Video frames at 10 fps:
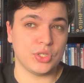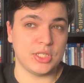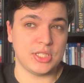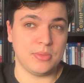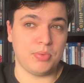on
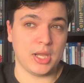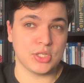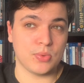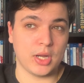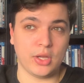Disney
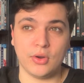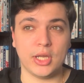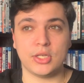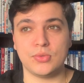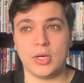Plus when I got
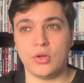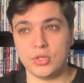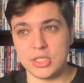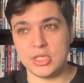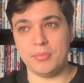it, because when I
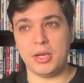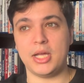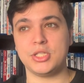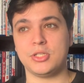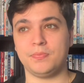got Disney
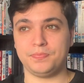Plus,